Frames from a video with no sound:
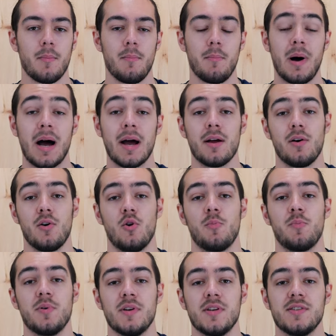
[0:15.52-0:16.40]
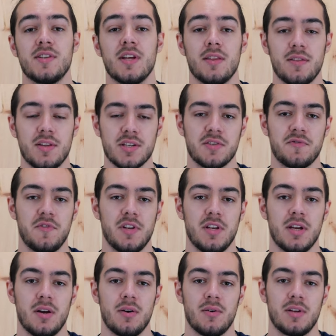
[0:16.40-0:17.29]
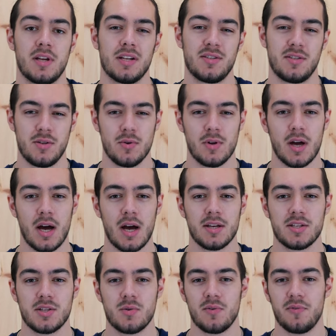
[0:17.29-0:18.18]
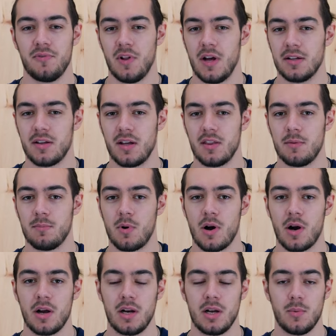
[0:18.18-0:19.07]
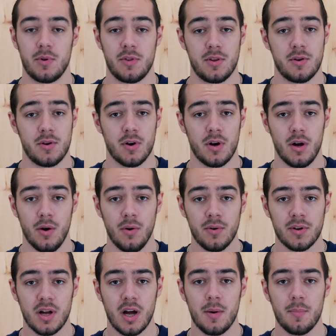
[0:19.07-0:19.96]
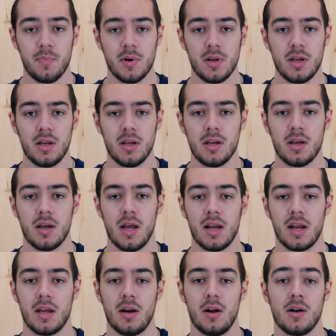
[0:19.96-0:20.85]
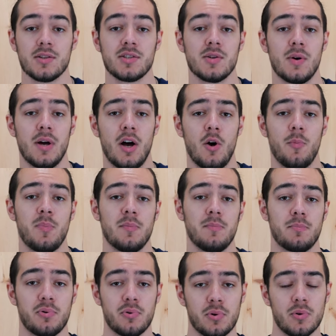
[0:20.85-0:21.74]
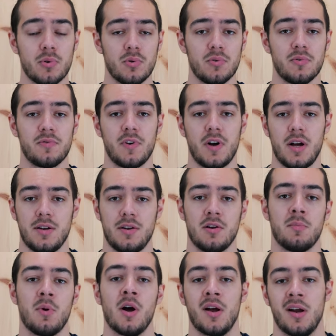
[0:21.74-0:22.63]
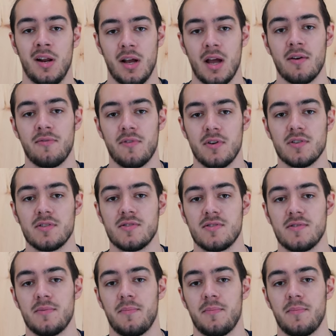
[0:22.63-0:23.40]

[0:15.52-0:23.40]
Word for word: My hope is that this video gets you guys to reflect on the marketing within your own company and can also help improve on your marketing efforts.